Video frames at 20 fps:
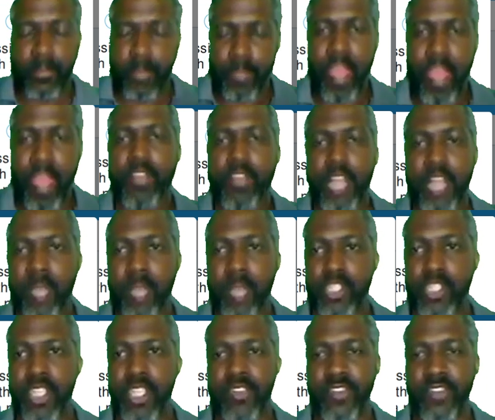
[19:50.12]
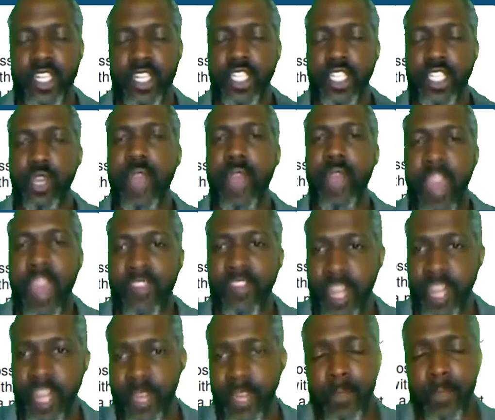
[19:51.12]
paradigm shift is so
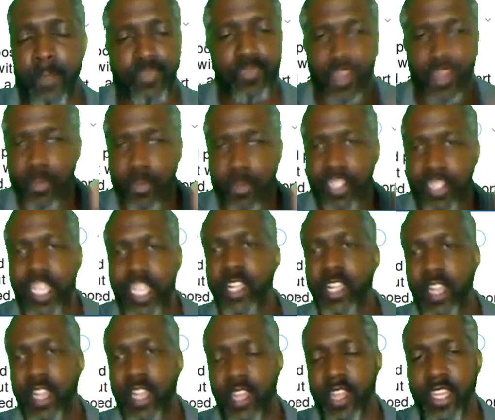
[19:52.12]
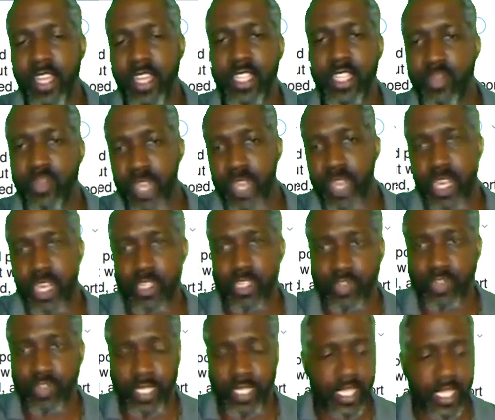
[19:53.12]
evident, particularly in these three
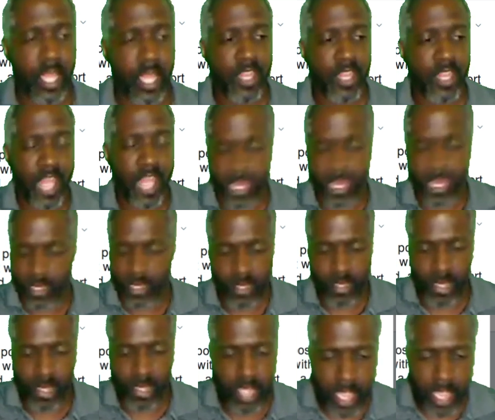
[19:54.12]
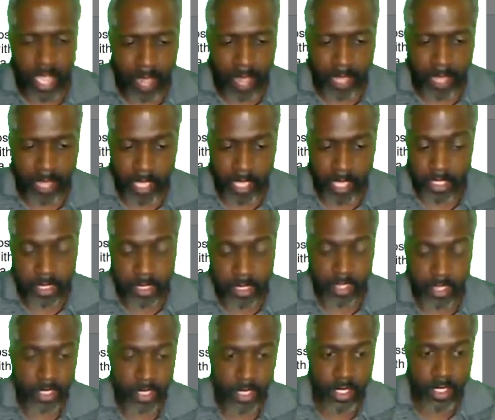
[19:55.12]
countries, that
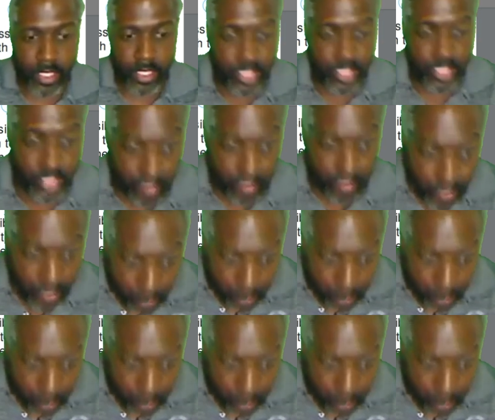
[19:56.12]
it's just going to be a